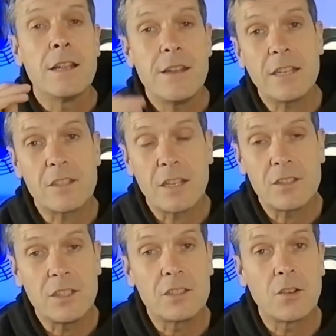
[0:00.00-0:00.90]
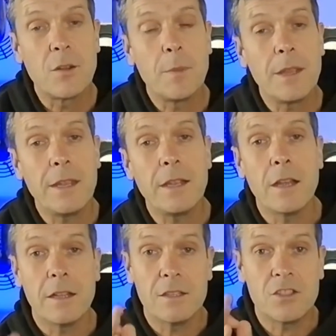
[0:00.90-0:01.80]
Next lesson is going to be
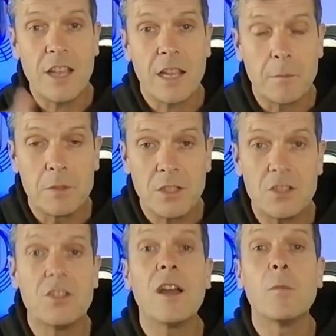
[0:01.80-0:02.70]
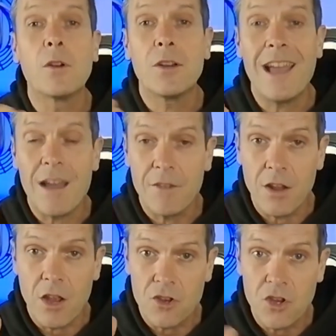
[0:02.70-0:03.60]
uh, the second position, and we're going to have
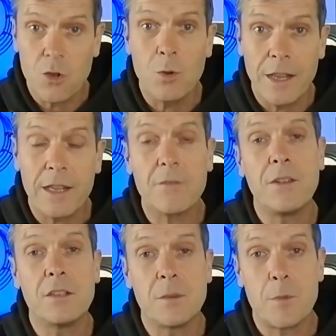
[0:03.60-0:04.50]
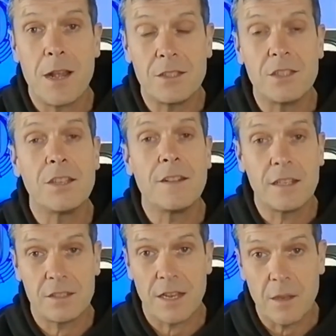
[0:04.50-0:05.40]
a, a, new lick for you to practice in
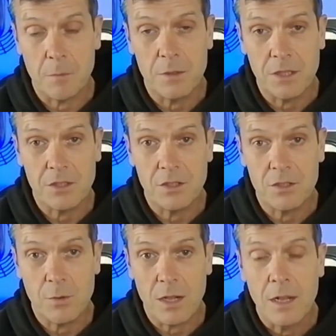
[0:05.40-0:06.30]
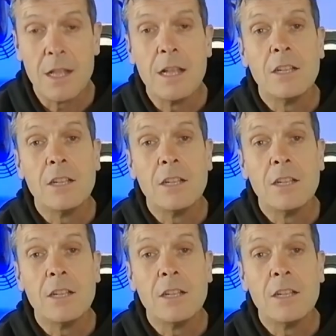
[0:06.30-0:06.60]
that second position as well.